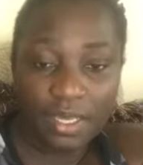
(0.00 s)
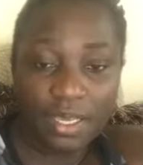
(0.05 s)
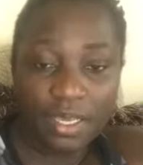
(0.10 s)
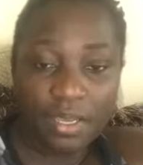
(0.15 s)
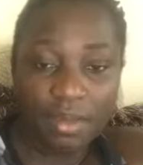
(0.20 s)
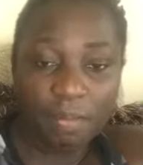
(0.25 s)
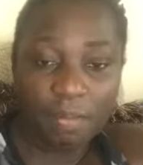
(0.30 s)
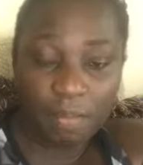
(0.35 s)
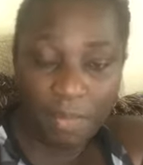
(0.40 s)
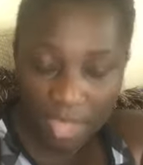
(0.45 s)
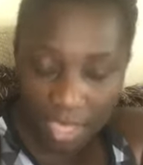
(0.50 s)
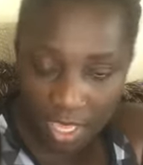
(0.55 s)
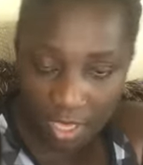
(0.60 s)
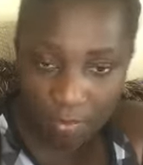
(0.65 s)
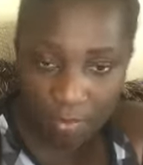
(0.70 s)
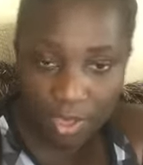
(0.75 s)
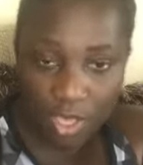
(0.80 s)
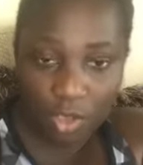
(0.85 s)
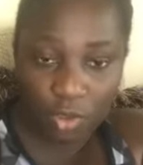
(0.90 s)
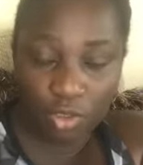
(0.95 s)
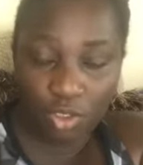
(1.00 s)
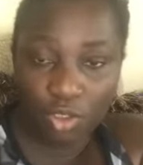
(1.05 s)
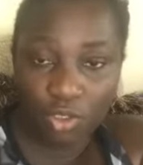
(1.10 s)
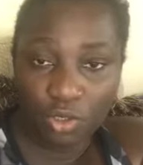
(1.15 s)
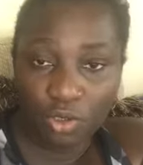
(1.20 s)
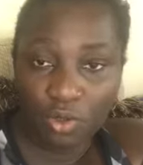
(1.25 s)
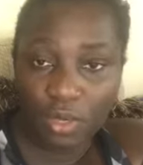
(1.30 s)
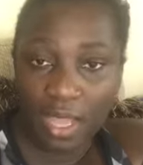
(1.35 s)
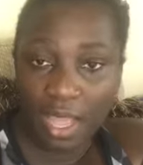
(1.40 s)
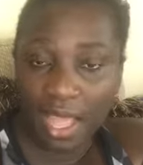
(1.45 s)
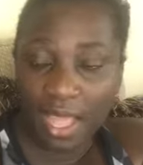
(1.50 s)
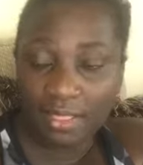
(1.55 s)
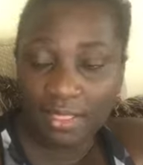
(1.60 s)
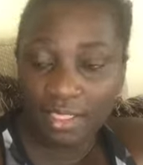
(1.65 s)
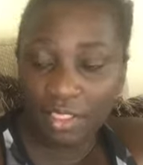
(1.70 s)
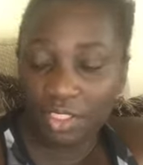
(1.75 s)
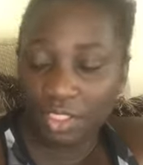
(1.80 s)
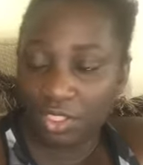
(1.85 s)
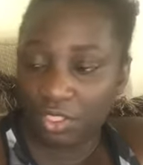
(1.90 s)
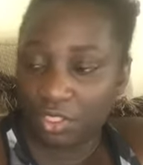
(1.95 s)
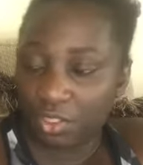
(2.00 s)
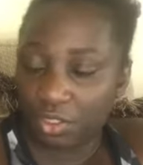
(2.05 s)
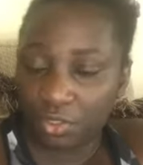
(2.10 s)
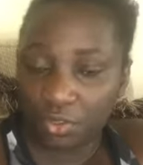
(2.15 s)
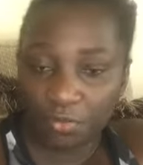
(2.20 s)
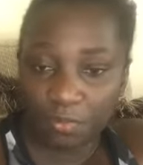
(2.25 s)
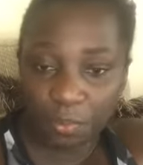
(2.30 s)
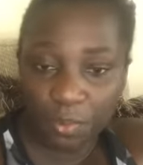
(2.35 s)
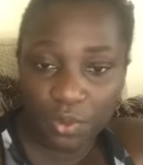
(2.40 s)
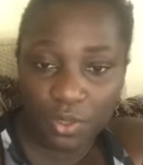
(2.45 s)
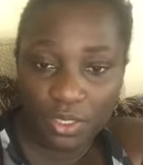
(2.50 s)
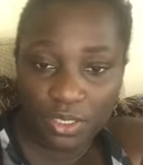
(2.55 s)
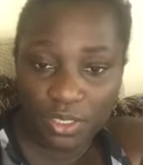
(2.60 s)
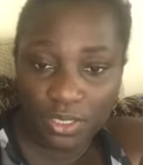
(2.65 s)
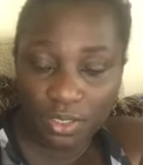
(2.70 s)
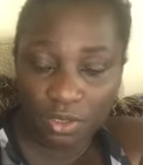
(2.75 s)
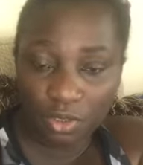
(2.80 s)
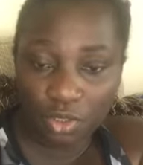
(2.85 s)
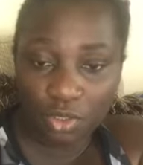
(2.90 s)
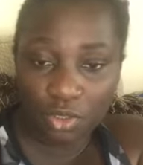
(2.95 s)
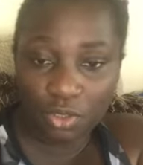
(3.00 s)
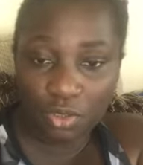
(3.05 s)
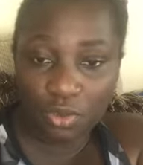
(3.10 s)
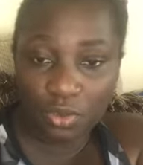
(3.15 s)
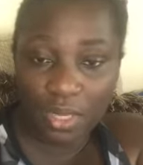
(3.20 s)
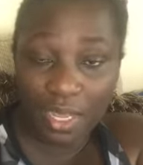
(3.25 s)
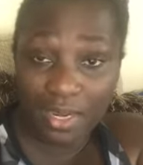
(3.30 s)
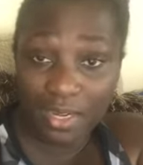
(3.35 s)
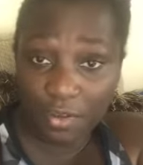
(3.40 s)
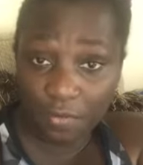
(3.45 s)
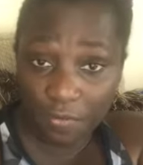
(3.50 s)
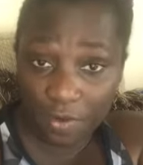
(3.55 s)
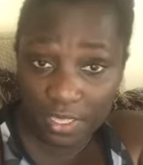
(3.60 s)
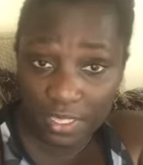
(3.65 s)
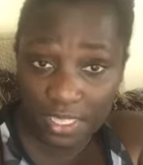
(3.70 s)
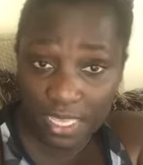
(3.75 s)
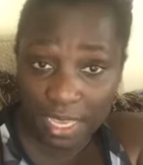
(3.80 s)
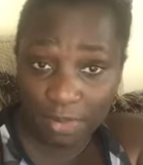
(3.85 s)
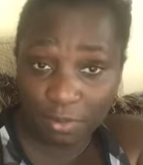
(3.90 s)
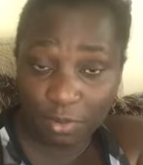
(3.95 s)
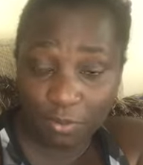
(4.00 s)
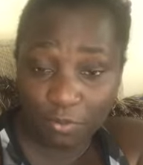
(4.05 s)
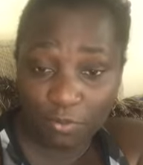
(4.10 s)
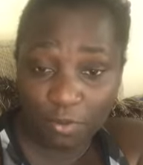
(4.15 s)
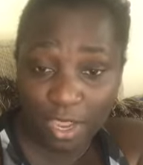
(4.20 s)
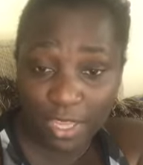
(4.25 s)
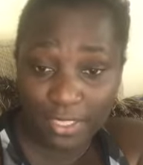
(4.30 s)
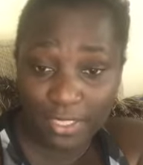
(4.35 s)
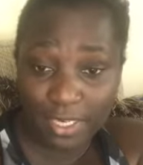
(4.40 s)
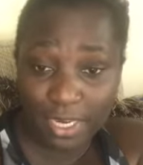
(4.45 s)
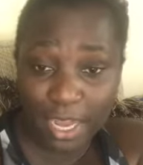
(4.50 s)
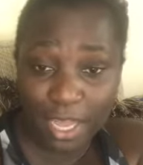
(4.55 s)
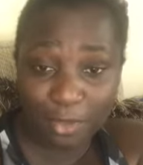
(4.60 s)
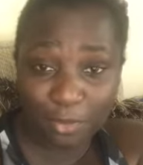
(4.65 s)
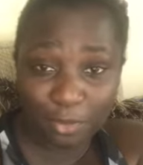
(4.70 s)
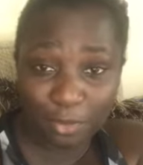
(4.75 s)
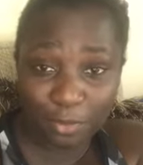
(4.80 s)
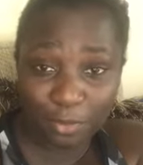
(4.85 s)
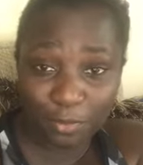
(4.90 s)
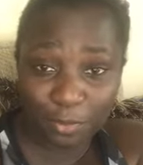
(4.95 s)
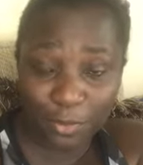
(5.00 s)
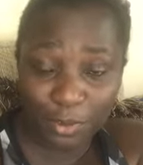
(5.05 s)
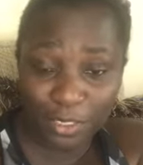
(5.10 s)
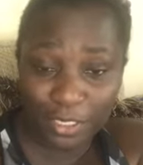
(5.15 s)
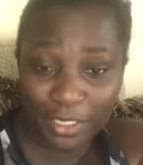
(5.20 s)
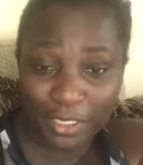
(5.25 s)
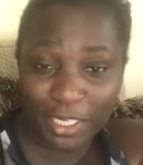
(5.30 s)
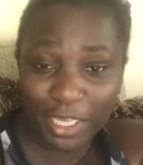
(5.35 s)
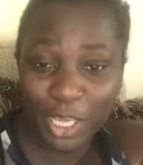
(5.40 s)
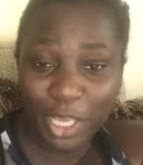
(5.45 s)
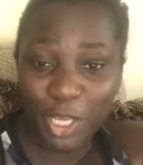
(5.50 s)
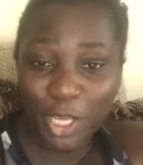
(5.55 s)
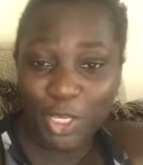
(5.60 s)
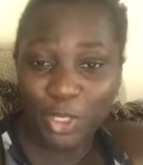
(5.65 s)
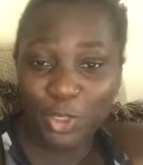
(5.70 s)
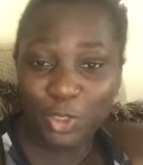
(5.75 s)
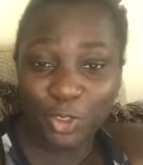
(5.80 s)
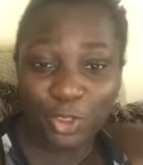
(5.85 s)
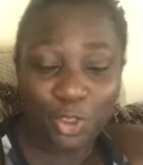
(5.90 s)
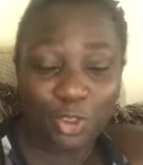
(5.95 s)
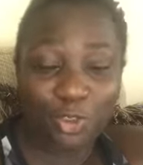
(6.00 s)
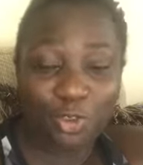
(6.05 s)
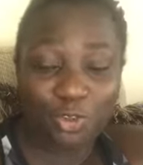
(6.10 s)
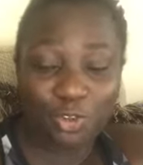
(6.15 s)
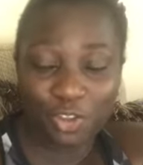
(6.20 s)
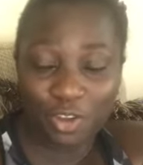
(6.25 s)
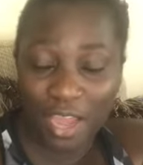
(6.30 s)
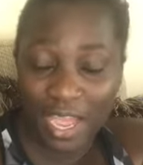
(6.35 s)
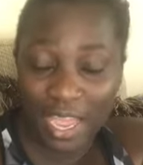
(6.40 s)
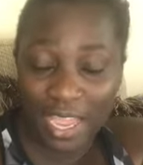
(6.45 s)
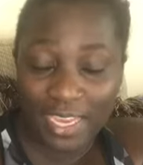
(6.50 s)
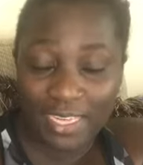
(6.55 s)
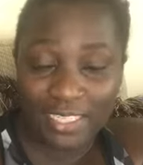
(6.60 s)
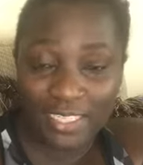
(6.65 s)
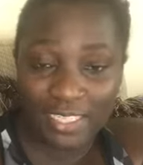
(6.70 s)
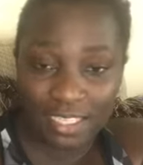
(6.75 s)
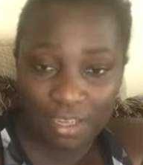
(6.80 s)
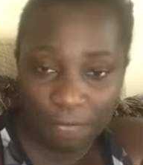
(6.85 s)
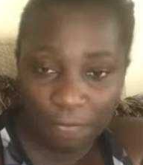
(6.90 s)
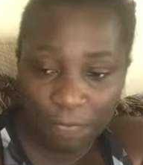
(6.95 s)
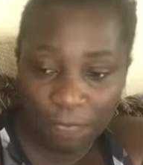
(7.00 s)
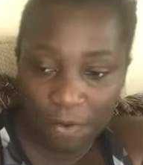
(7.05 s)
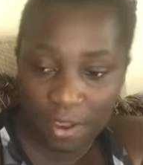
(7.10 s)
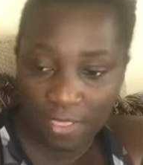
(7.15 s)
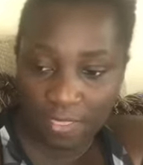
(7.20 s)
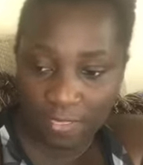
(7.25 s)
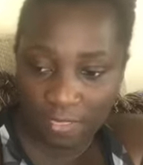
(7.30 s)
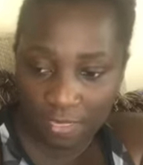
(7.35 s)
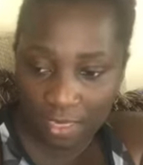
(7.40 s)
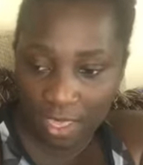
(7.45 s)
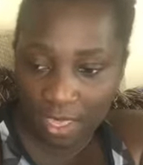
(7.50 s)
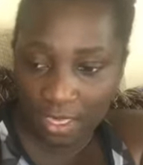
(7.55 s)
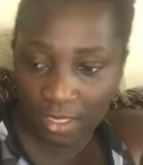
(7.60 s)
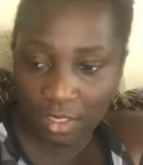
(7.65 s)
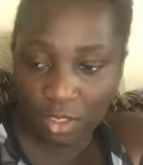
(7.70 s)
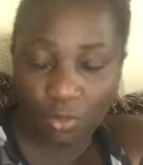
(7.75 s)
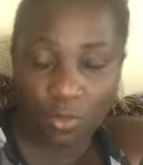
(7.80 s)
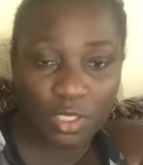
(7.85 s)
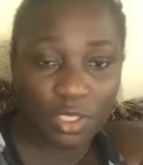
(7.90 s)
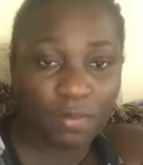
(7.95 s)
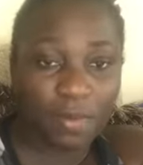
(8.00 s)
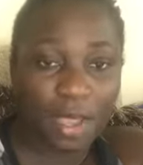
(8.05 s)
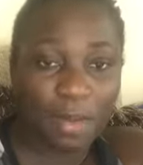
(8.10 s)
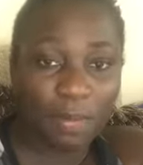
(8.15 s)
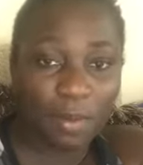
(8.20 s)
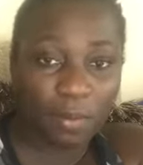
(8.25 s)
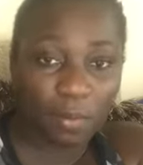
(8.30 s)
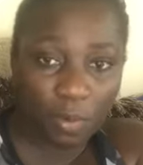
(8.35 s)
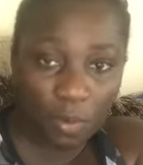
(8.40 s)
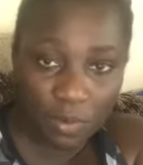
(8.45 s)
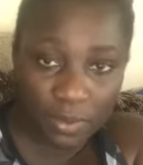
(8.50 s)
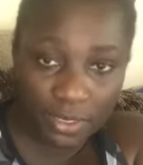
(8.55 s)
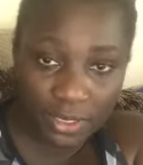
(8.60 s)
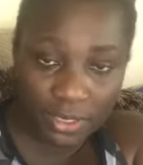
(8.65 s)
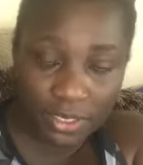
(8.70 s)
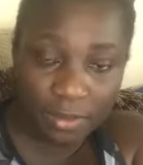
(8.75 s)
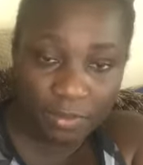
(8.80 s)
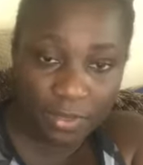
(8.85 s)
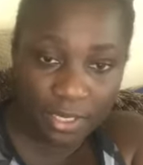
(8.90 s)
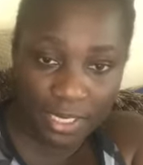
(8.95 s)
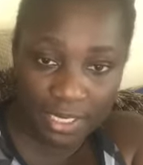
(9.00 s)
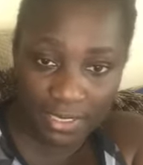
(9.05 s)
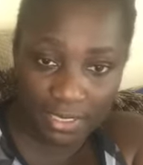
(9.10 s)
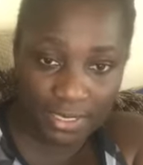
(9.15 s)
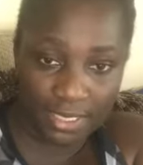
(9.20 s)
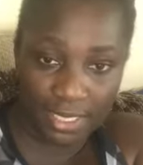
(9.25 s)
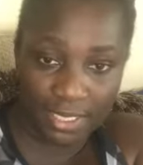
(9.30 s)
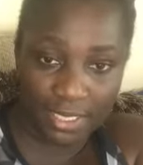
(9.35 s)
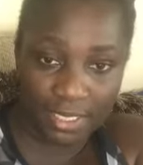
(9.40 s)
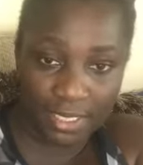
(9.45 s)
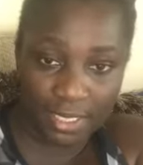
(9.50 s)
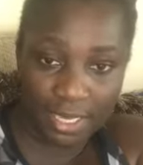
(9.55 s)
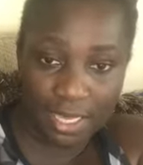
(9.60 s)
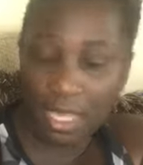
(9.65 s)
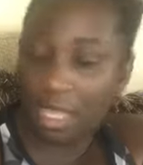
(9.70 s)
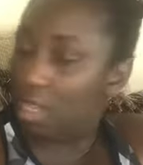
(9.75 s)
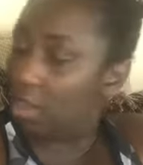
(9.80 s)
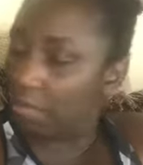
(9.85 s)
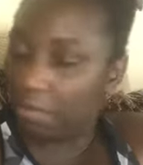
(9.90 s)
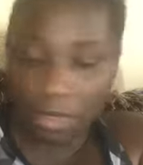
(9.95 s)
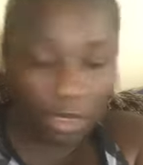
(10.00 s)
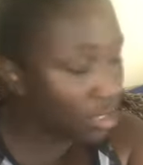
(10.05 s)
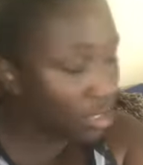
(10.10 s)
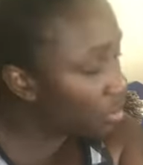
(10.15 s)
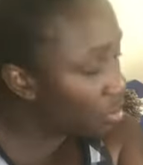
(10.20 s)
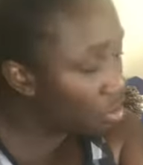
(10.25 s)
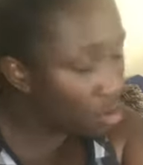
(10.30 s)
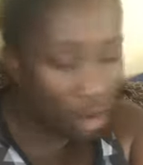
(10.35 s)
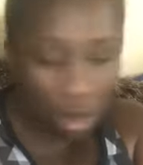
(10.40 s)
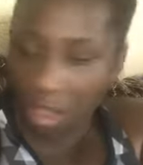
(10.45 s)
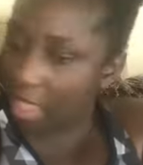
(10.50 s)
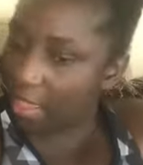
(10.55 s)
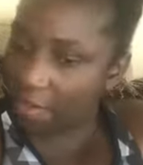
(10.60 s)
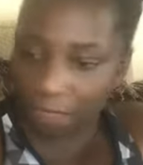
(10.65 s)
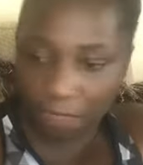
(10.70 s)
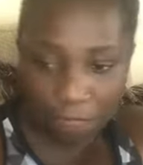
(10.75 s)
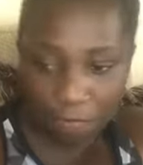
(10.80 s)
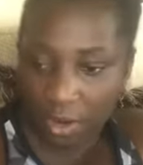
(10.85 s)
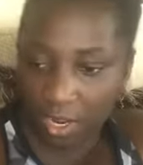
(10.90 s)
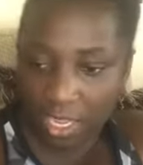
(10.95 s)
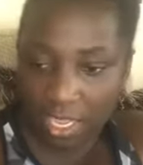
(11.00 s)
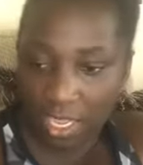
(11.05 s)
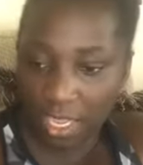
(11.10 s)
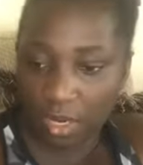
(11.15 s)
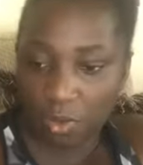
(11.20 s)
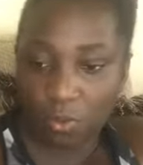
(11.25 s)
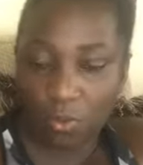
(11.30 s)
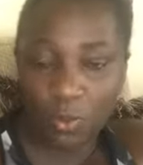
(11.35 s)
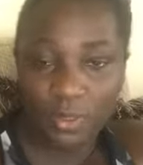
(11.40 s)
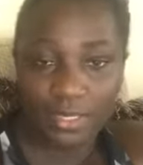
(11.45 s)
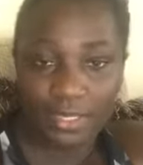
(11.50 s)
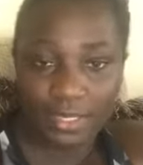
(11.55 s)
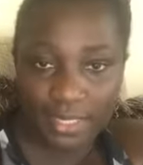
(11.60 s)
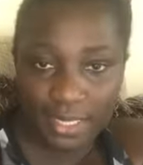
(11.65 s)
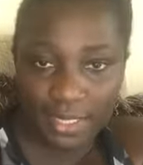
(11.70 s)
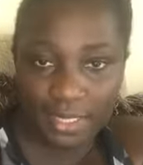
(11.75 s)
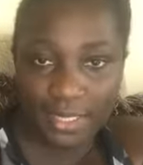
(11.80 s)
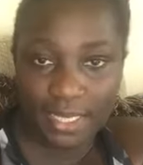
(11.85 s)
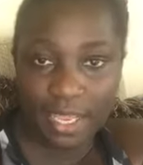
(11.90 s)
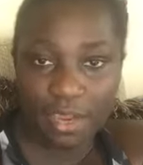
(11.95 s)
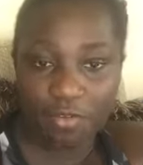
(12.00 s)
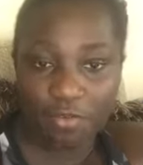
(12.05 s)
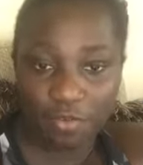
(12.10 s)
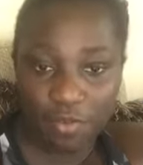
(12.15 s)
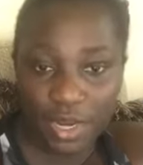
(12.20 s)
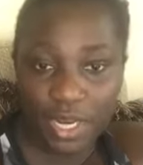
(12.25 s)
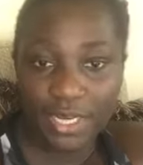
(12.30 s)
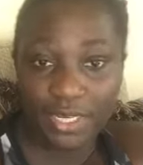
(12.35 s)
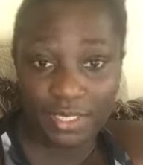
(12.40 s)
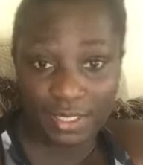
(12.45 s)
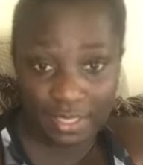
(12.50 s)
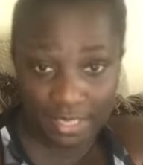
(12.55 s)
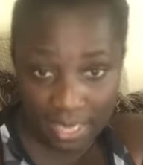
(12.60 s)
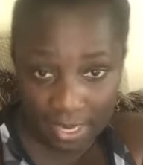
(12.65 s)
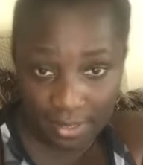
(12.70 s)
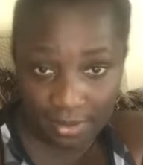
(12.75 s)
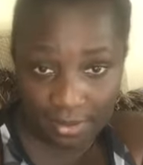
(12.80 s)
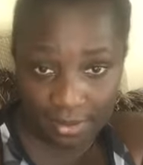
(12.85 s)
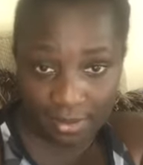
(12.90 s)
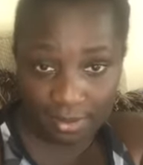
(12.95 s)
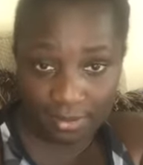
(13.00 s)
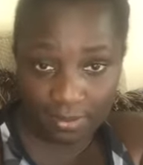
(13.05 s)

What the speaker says: Maybe you should look at other genres of books. You should look at different types of writing. Nadu, good morning. You should try different things which might be more stimulating. Because not every kid will sit and read text.